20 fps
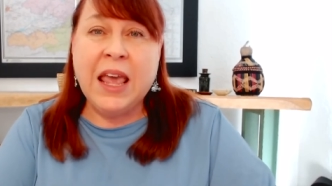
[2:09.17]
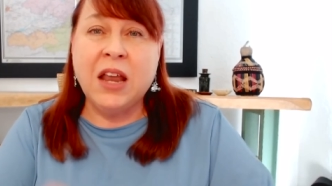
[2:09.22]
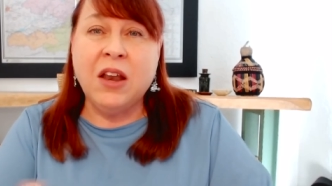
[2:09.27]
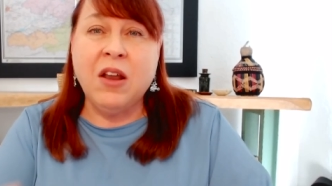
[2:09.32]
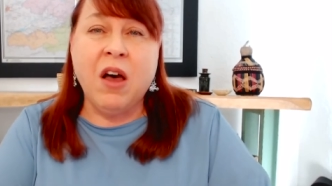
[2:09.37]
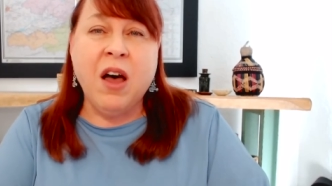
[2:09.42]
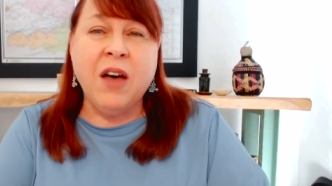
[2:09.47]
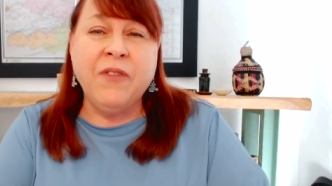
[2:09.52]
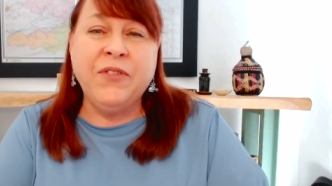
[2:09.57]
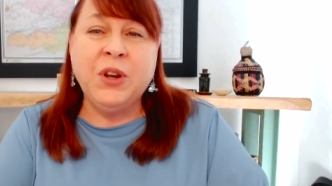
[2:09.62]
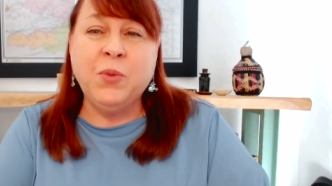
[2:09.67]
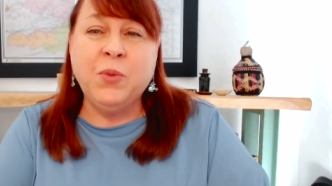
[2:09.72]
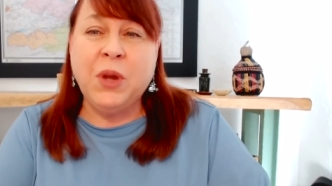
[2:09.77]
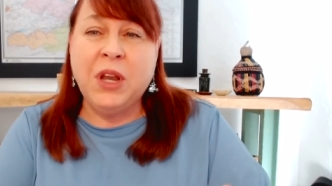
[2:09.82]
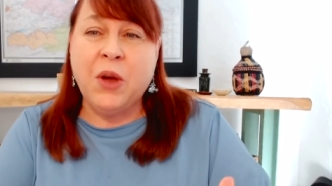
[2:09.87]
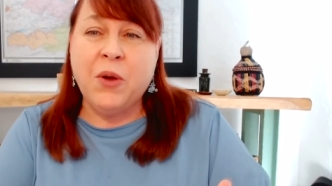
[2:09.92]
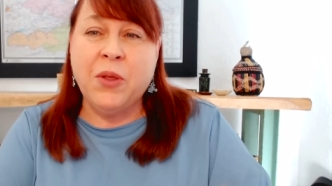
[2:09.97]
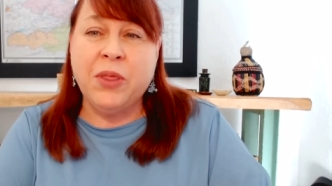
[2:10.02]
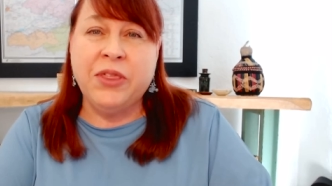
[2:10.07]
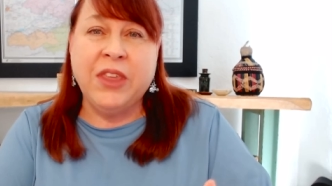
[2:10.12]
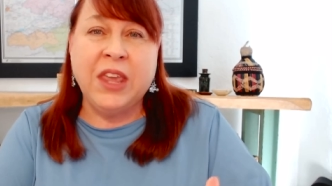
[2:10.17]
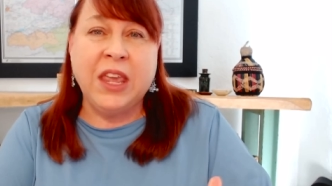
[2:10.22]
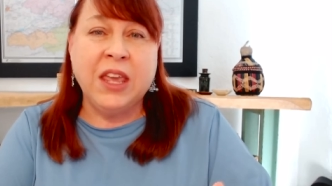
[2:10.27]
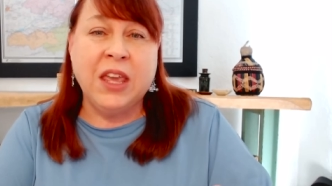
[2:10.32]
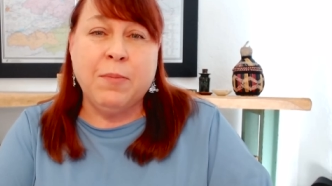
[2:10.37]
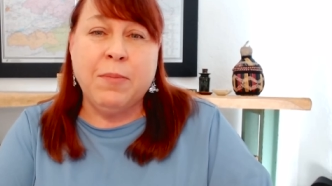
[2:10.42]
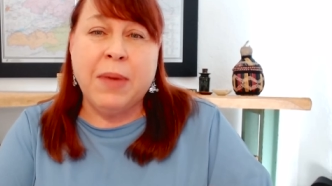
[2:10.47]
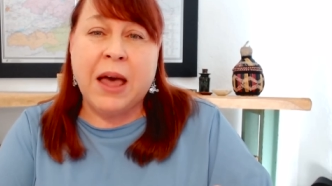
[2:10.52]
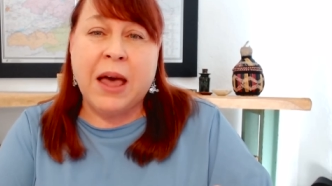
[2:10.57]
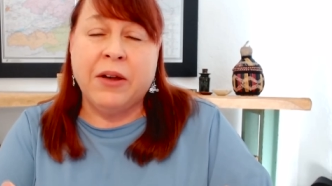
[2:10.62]
and often we don't
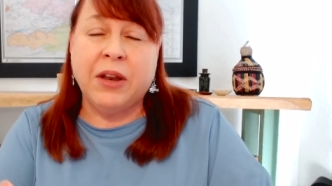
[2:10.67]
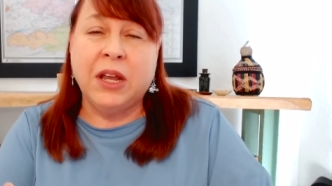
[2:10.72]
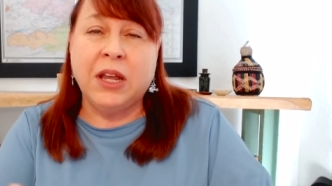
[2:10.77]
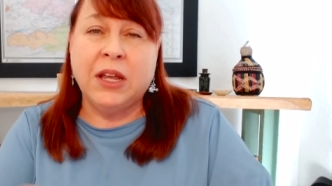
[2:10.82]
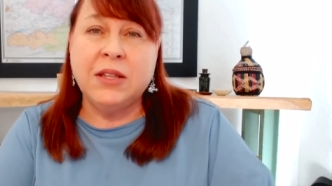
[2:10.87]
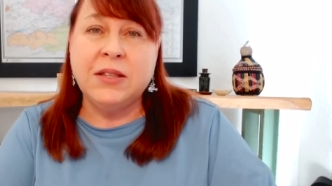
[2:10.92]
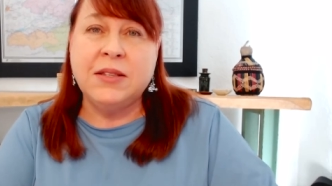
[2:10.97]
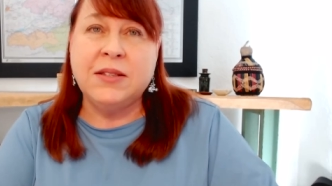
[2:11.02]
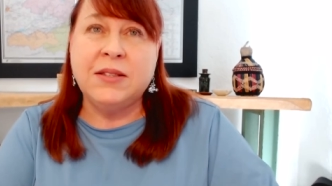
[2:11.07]
think about it.